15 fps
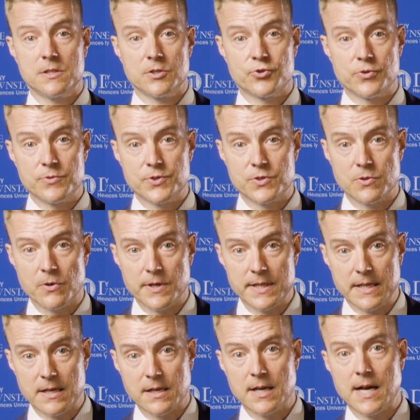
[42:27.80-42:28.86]
true story
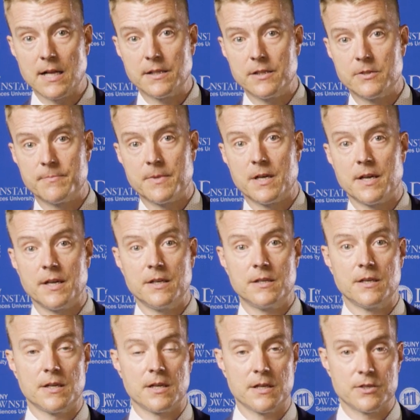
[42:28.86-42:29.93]
that a colleague of mine,